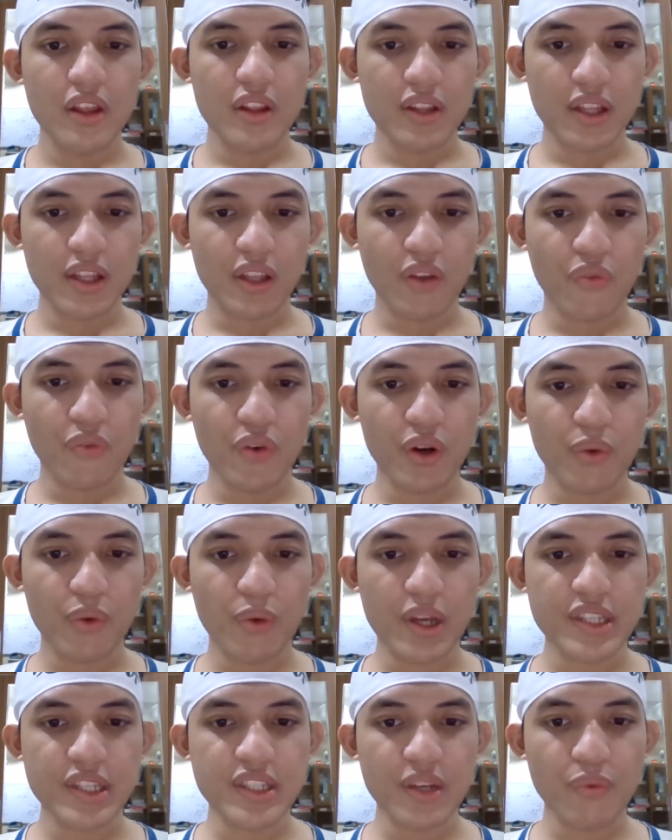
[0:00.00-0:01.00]
Thank you for the
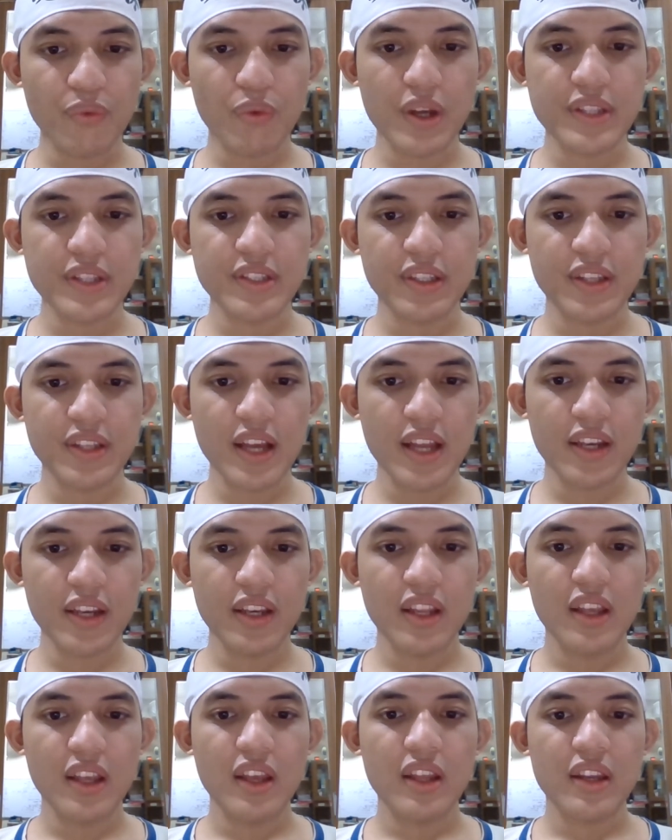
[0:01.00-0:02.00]
question, why Zidane.
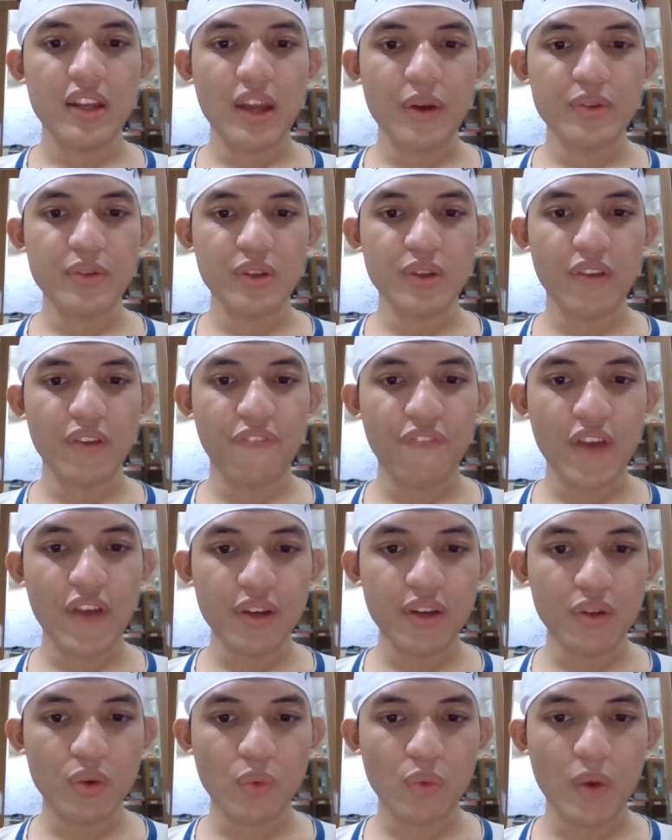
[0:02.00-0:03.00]
Now into the
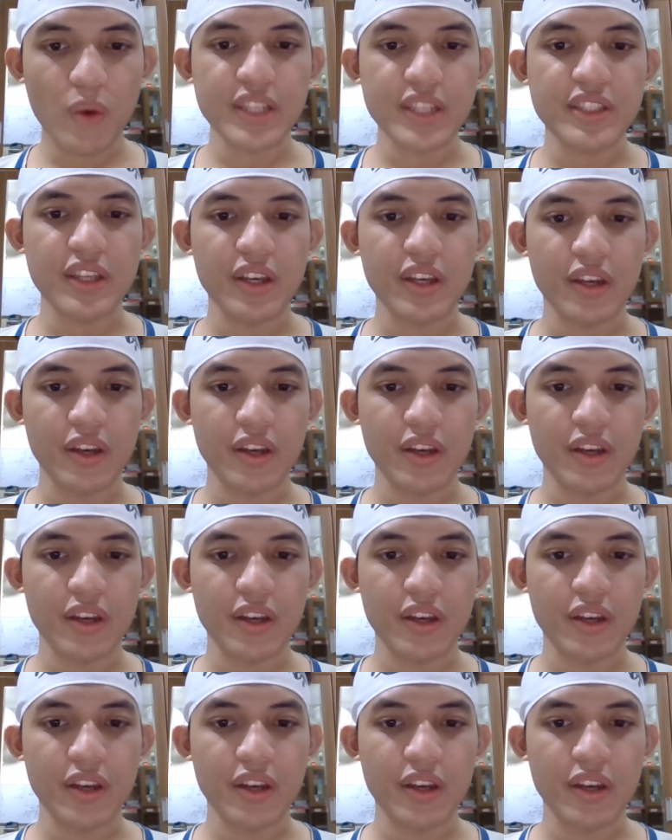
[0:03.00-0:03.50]
final question.